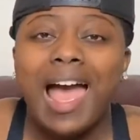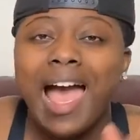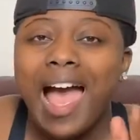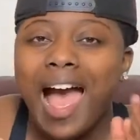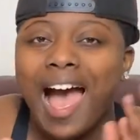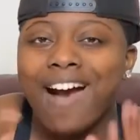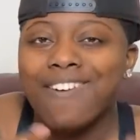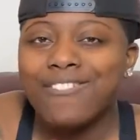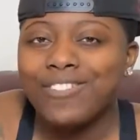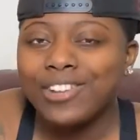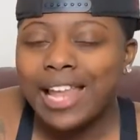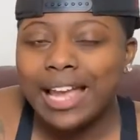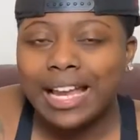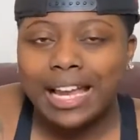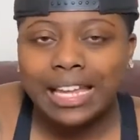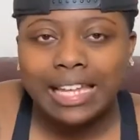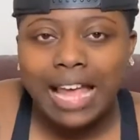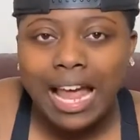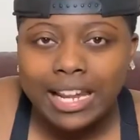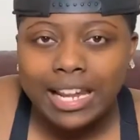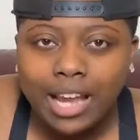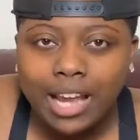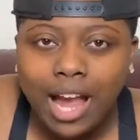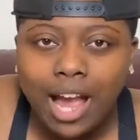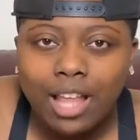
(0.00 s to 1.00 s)
I feel like a
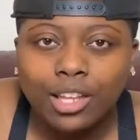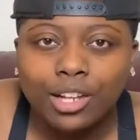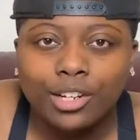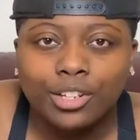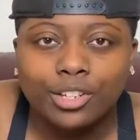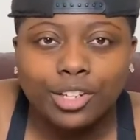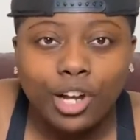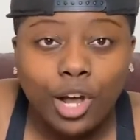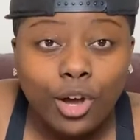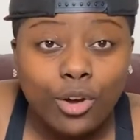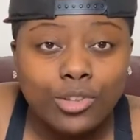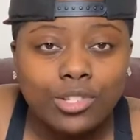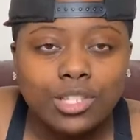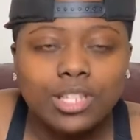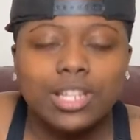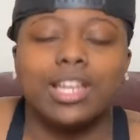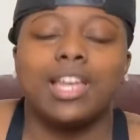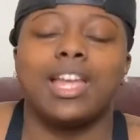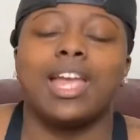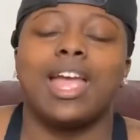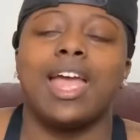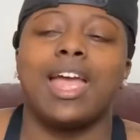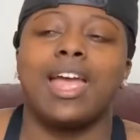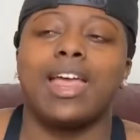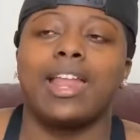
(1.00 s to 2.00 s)
lot of y'all are nosy
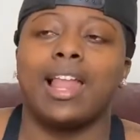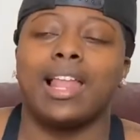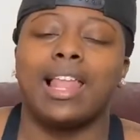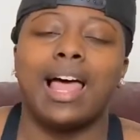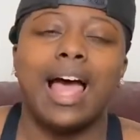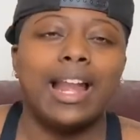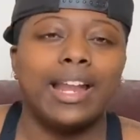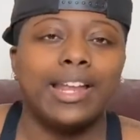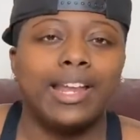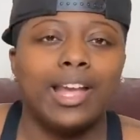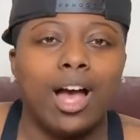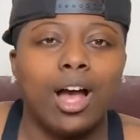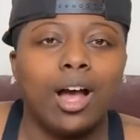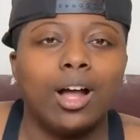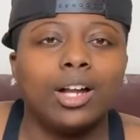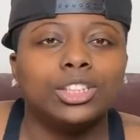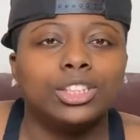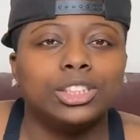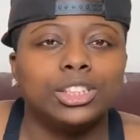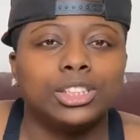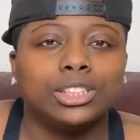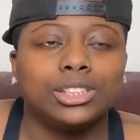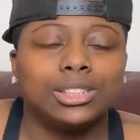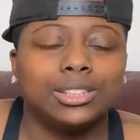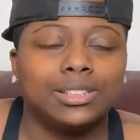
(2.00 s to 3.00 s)
and a lot of y'all are
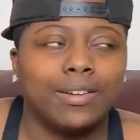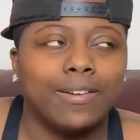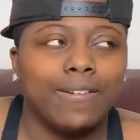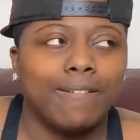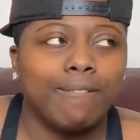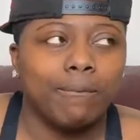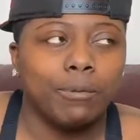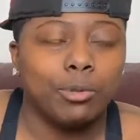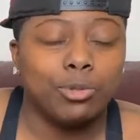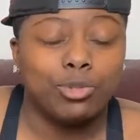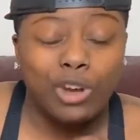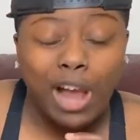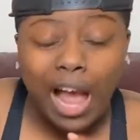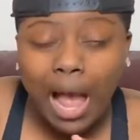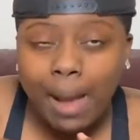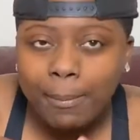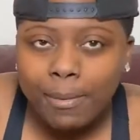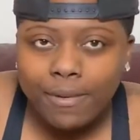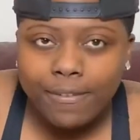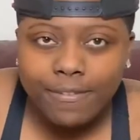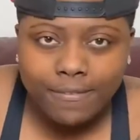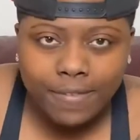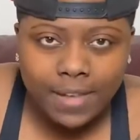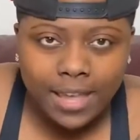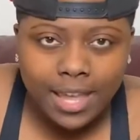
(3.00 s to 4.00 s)
just
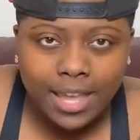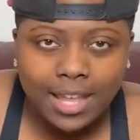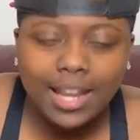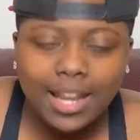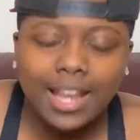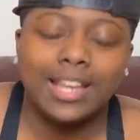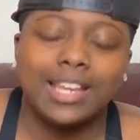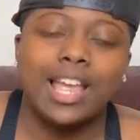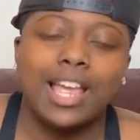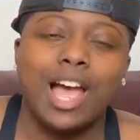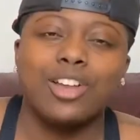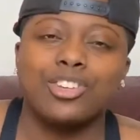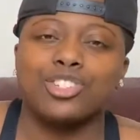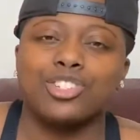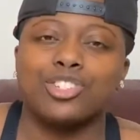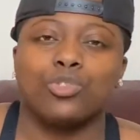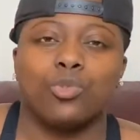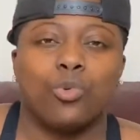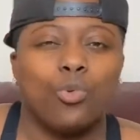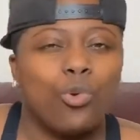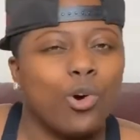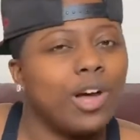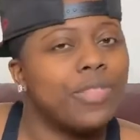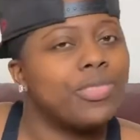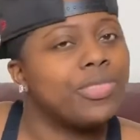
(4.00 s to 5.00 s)
drama fed and y'all just
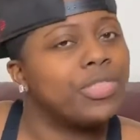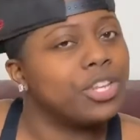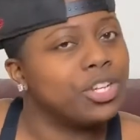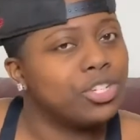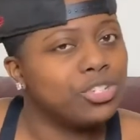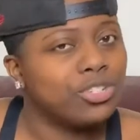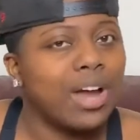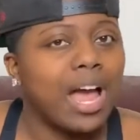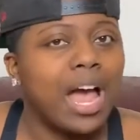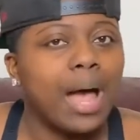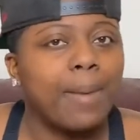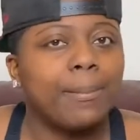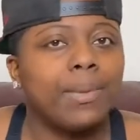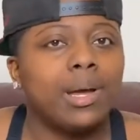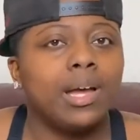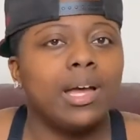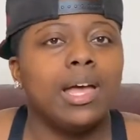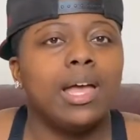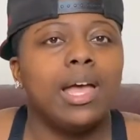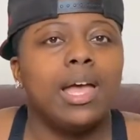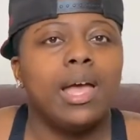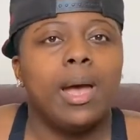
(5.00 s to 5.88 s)
want the drama.